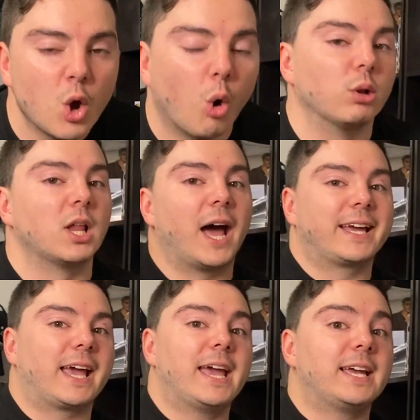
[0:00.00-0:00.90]
or
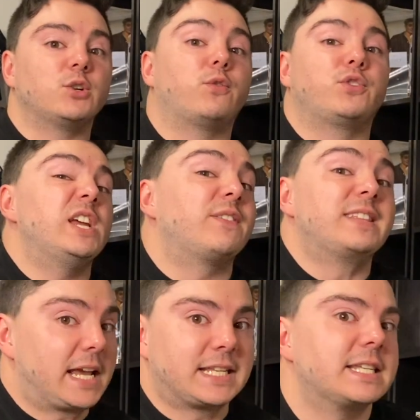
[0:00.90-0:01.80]
like if she even
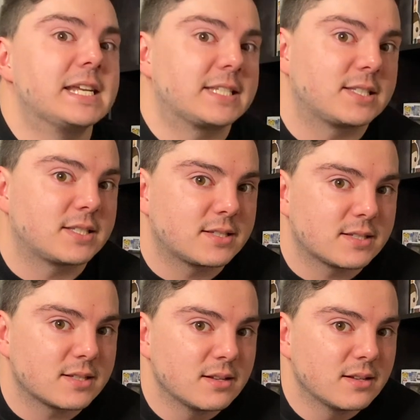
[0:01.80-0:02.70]
exists.